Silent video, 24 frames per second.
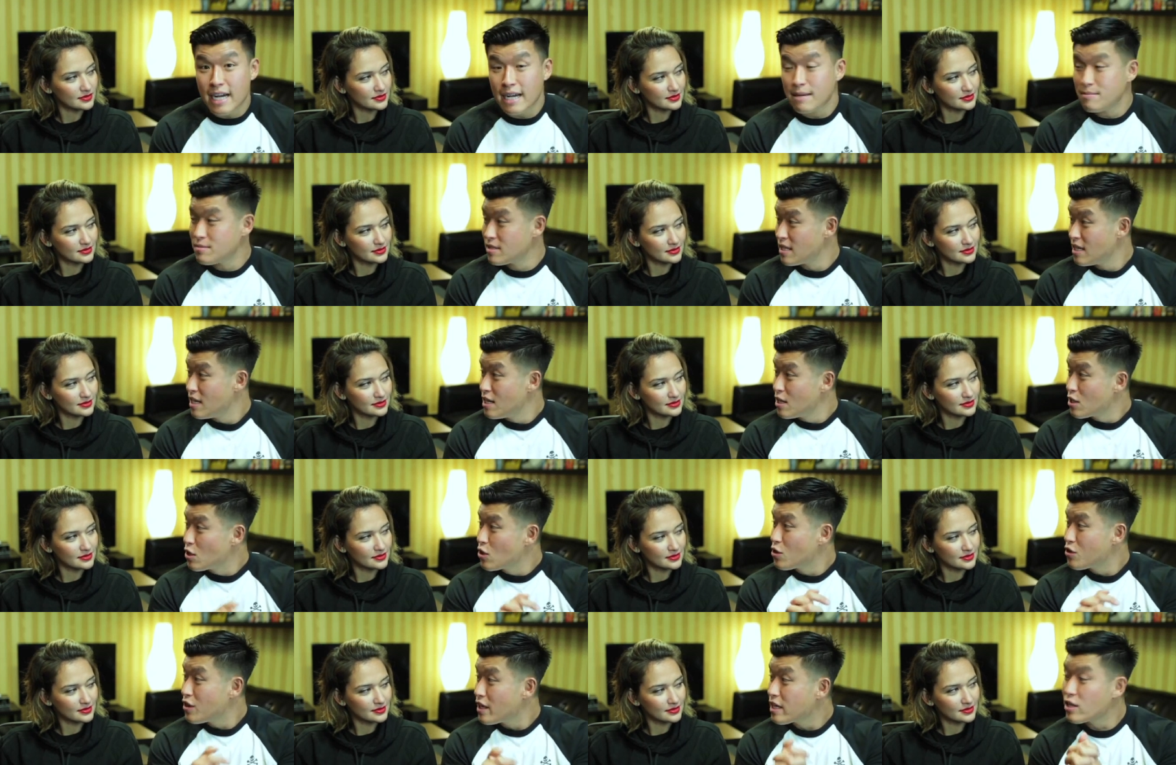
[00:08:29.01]
Speaker 1: times,
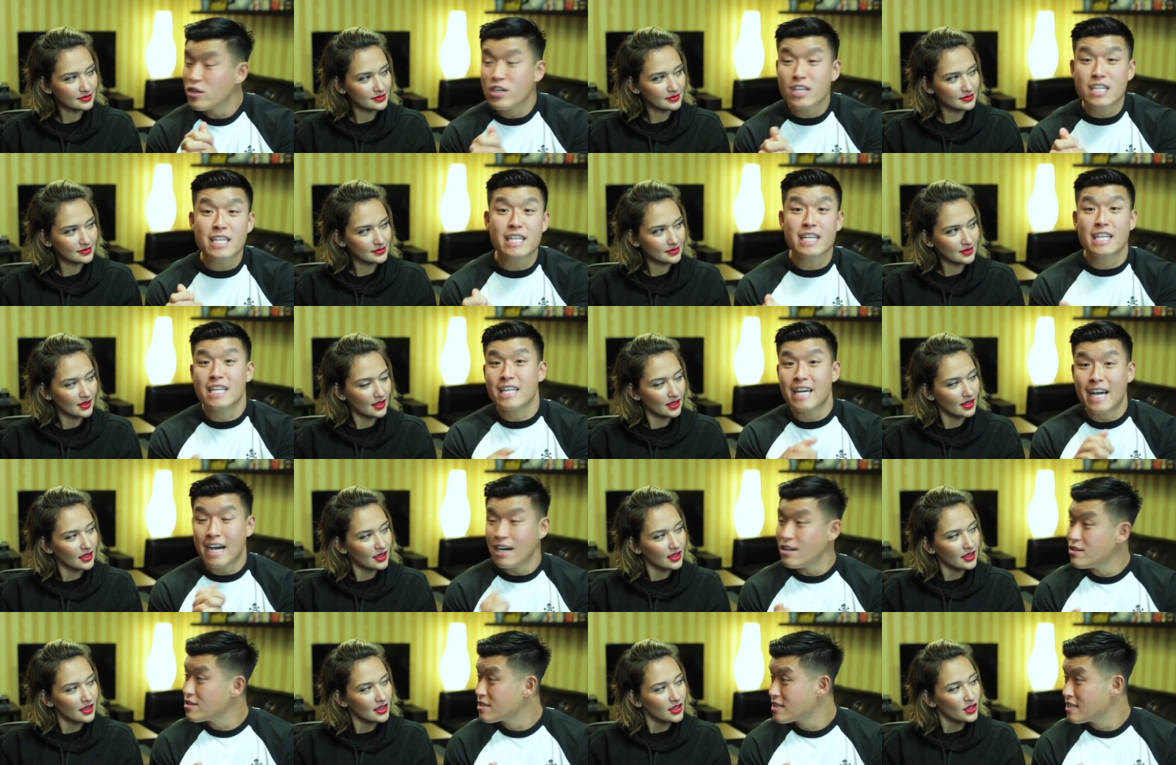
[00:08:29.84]
you think you're cleaning
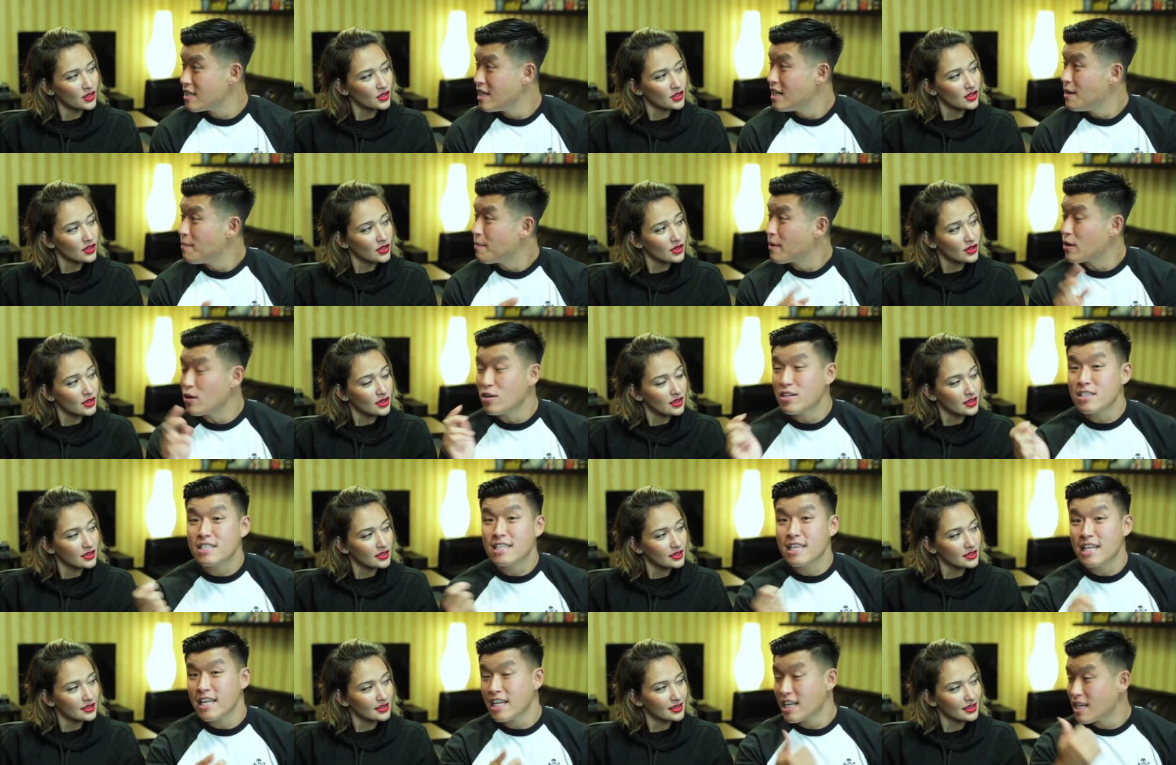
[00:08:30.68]
the house, but
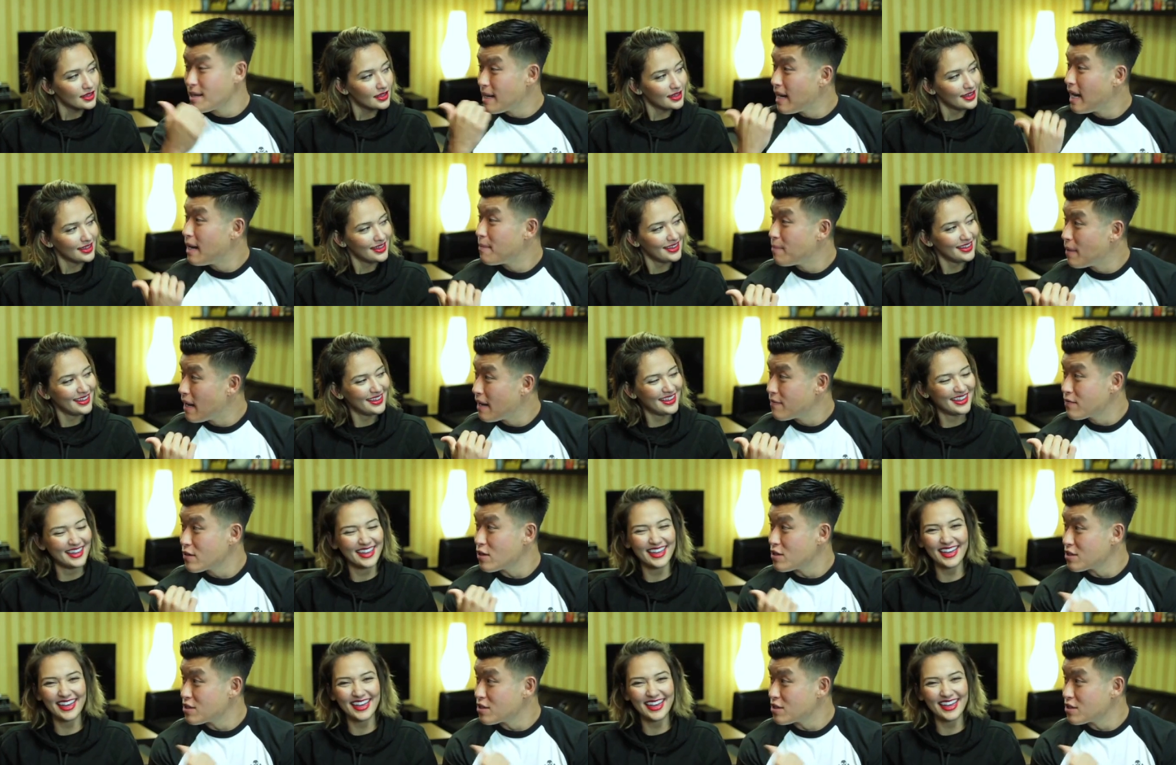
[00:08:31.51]
you're just cleaning up after